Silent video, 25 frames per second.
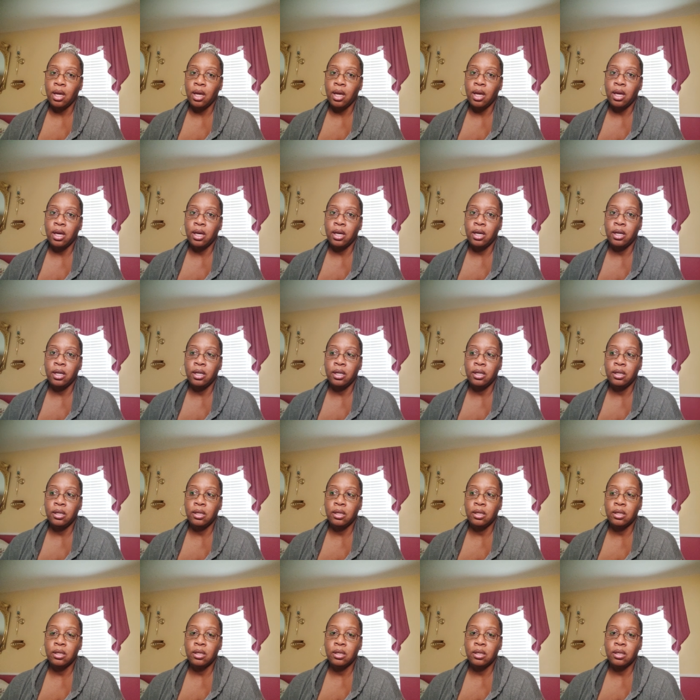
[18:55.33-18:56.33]

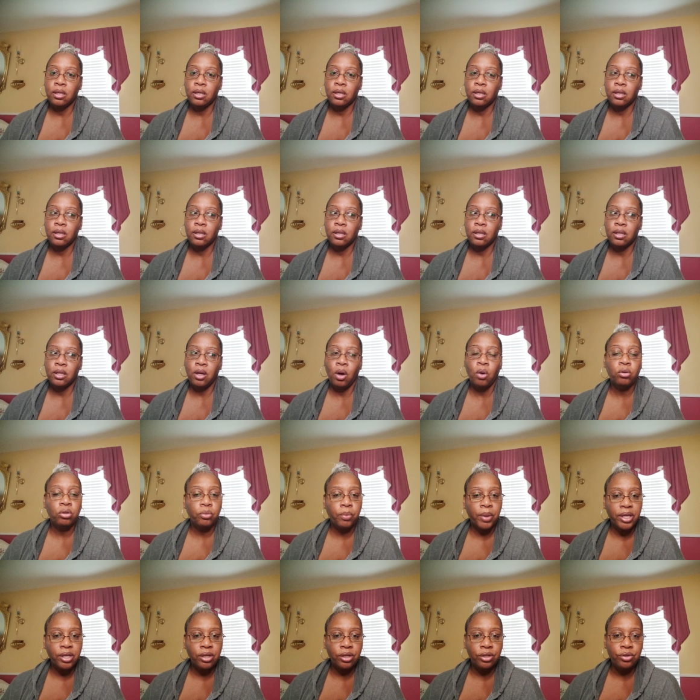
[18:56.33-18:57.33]
and the only
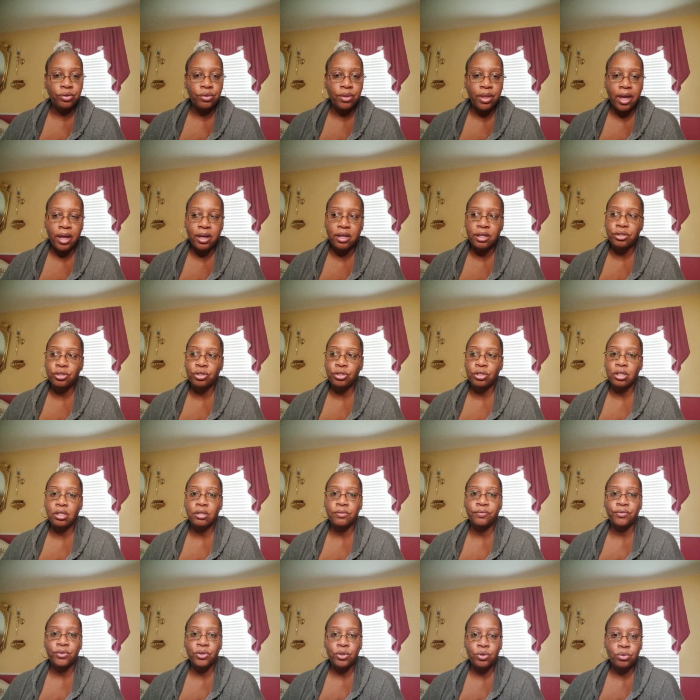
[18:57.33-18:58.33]
way you can do that is
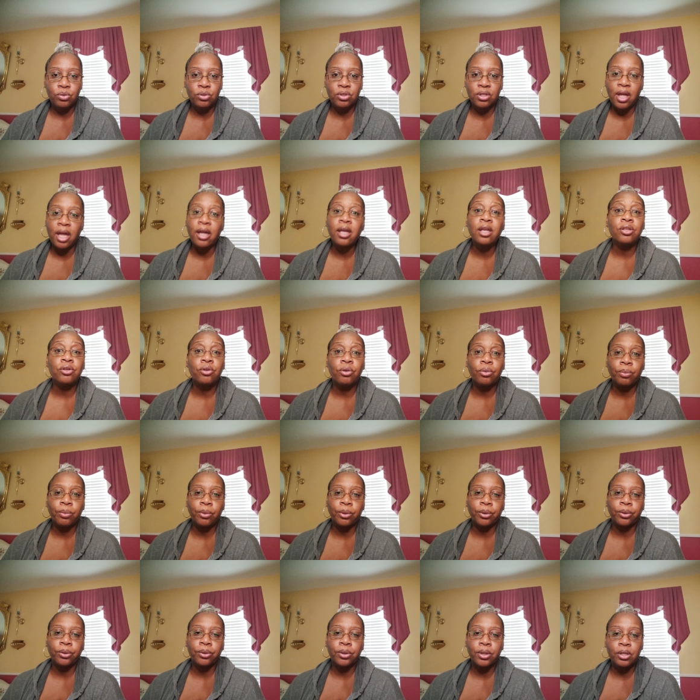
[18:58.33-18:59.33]
if you stay in your
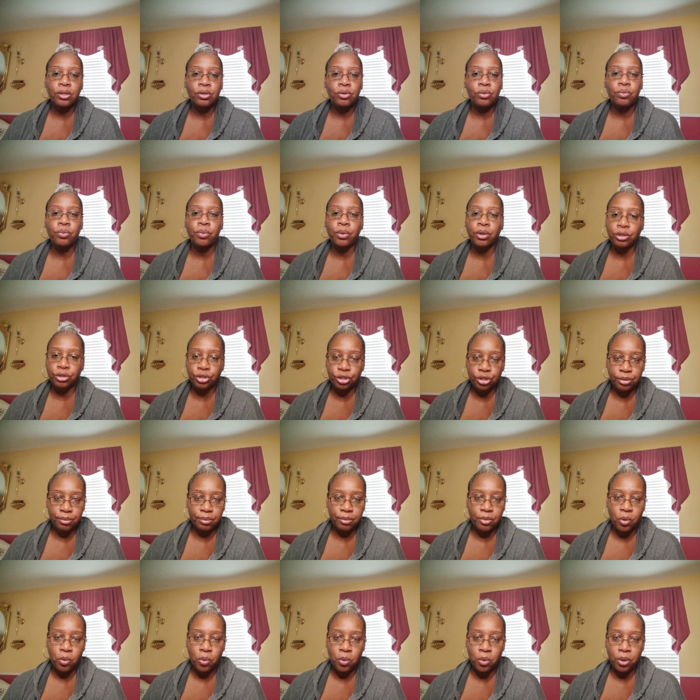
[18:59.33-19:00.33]
word and you worship
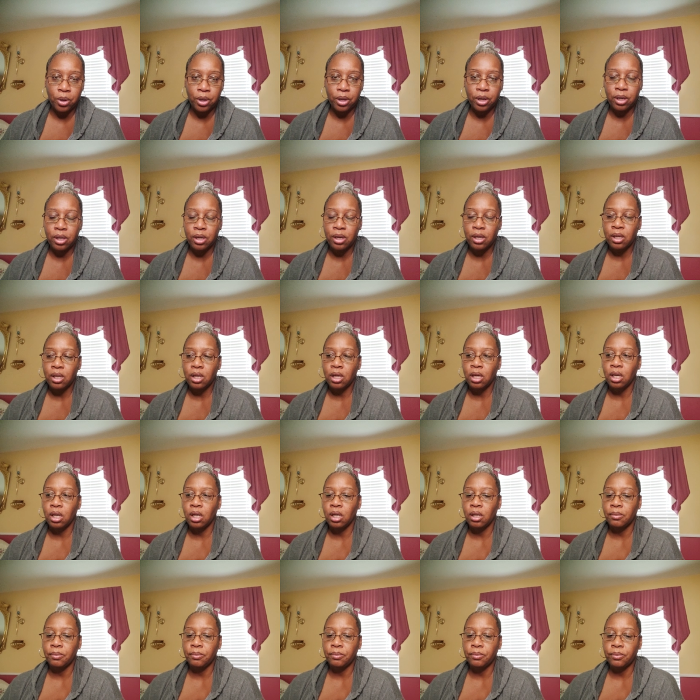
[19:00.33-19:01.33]
more. Um,